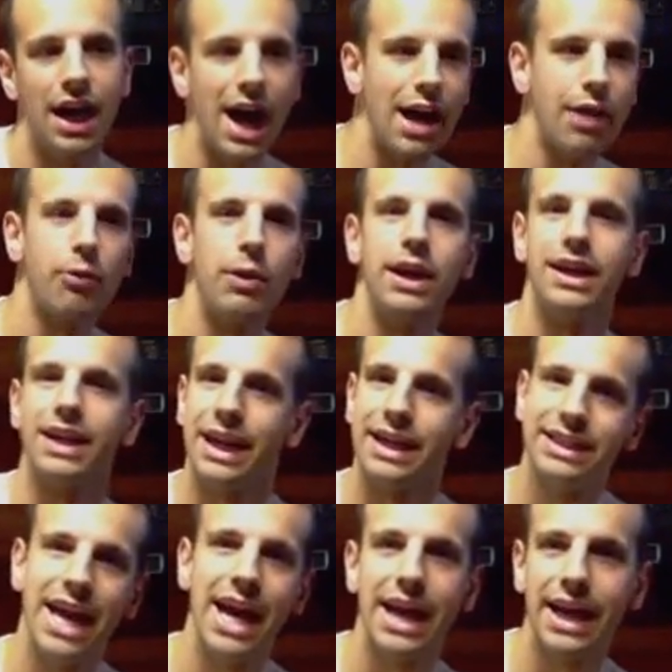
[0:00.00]
don't want to like
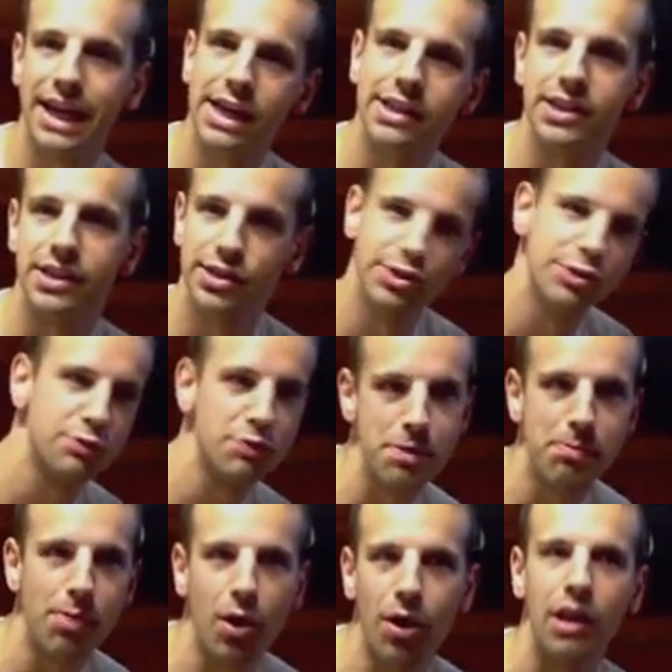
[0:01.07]
tag it as a
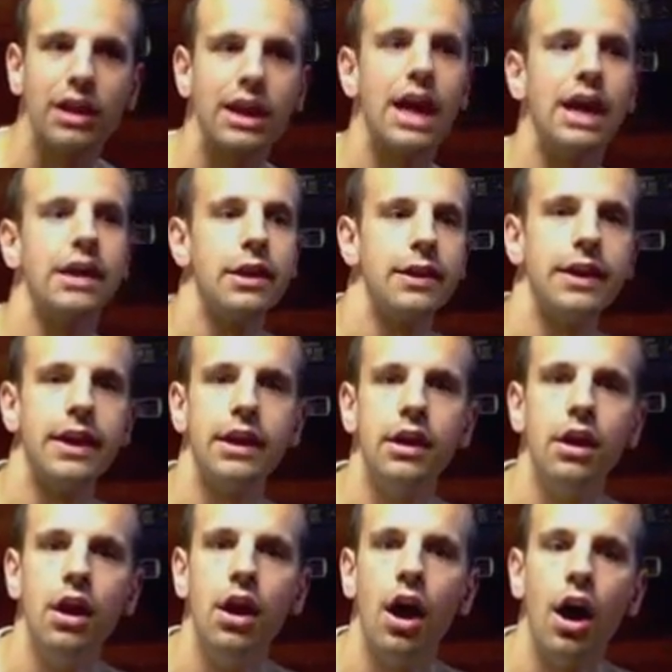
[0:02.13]
street ball kind of thing,
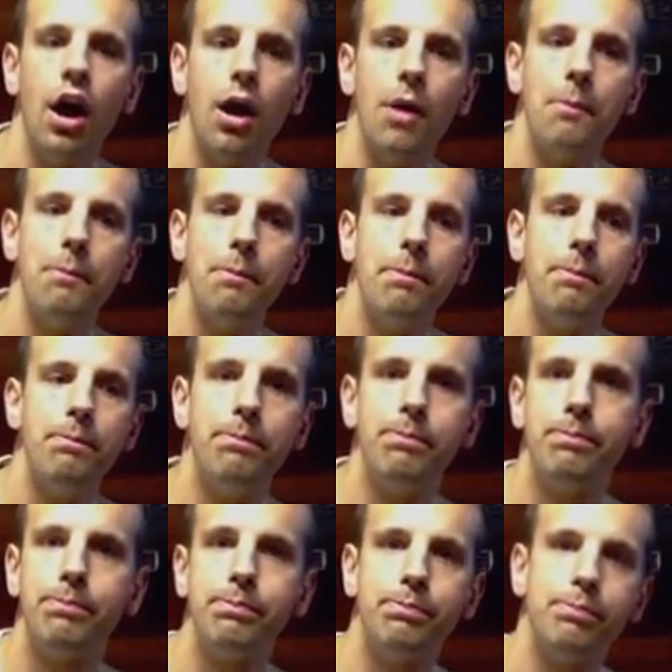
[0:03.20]

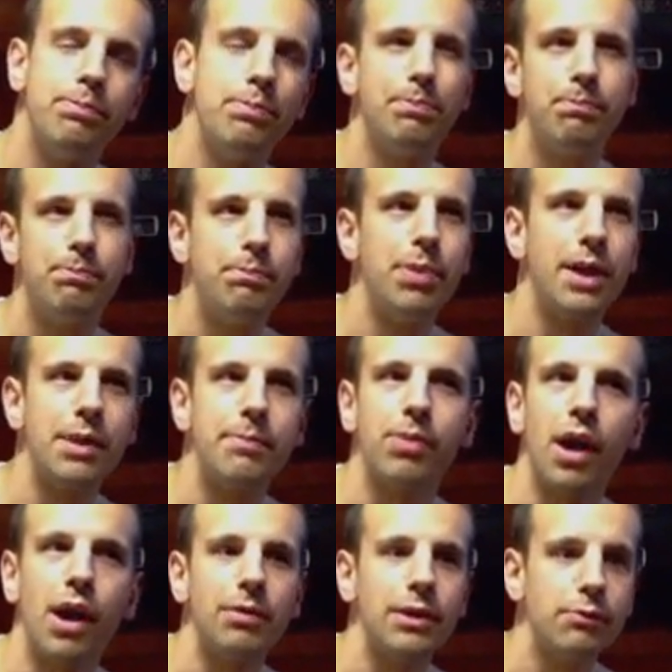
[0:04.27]
but it
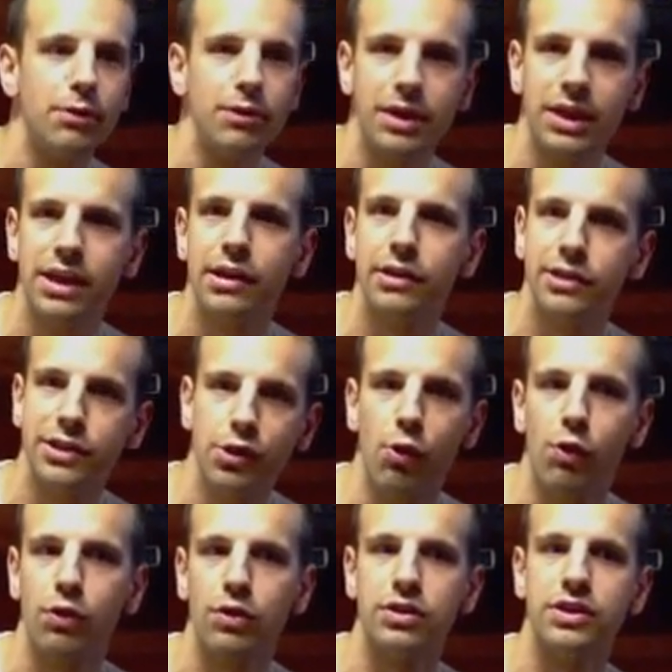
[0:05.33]
probably will gear
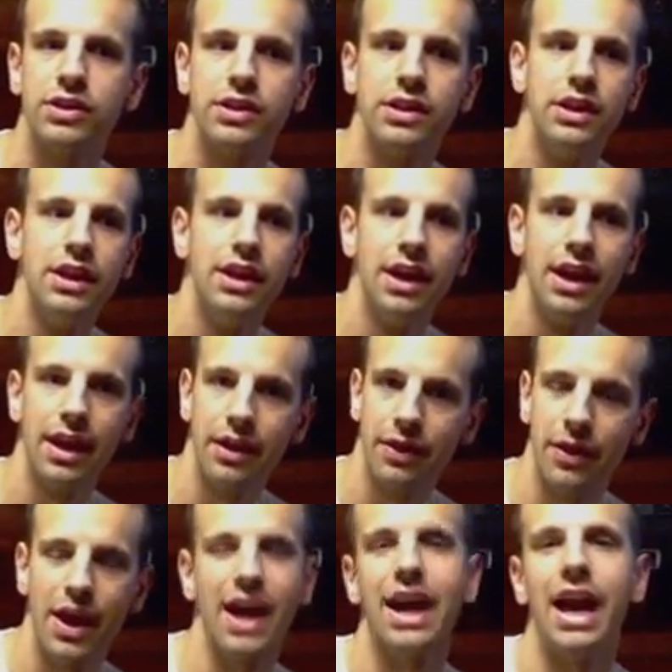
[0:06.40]
towards
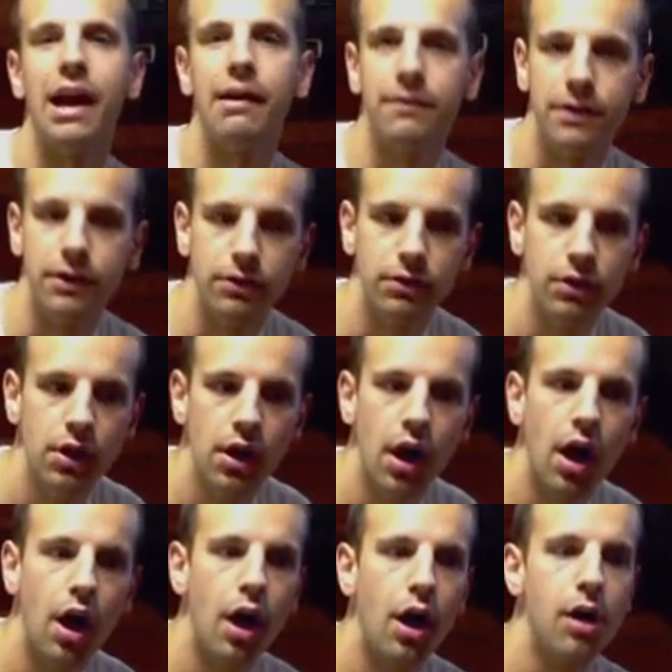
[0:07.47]
that avenue.
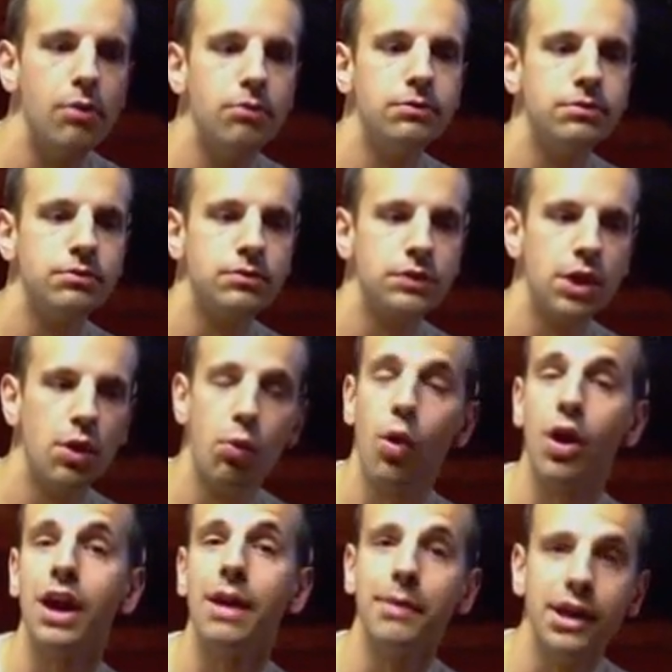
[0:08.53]

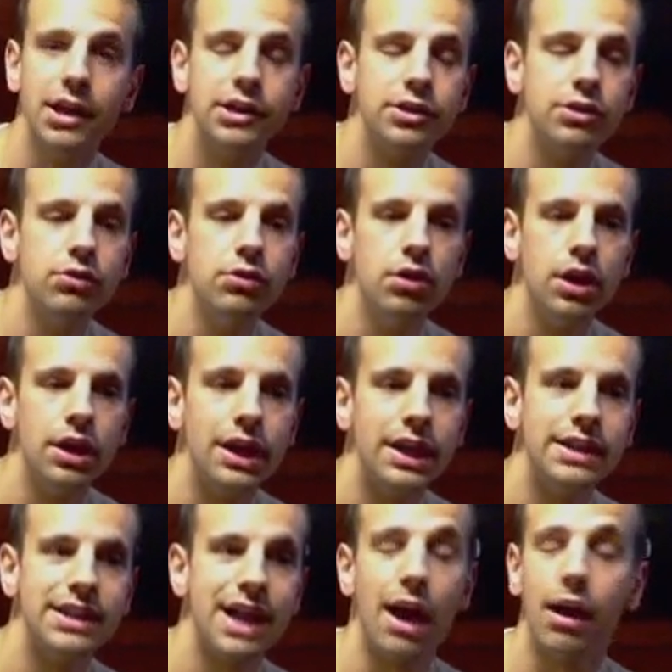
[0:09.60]
What I'm going to do
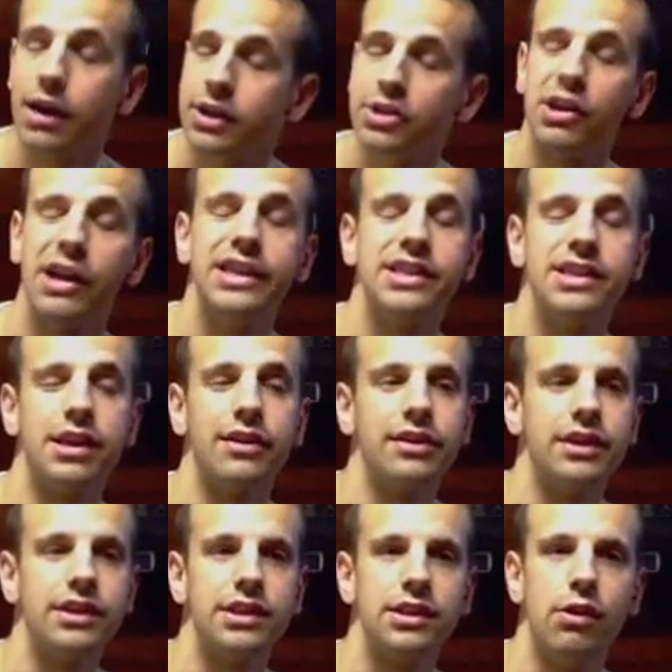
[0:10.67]
is I'm going to try to start
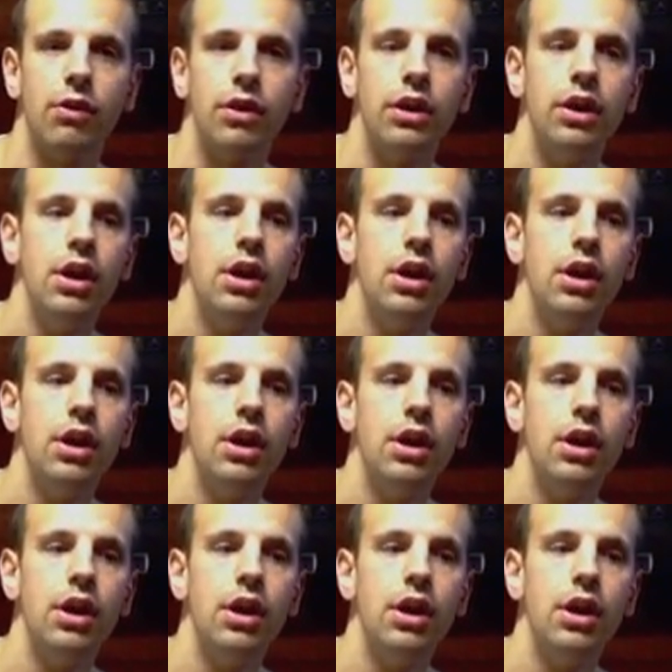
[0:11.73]
this going.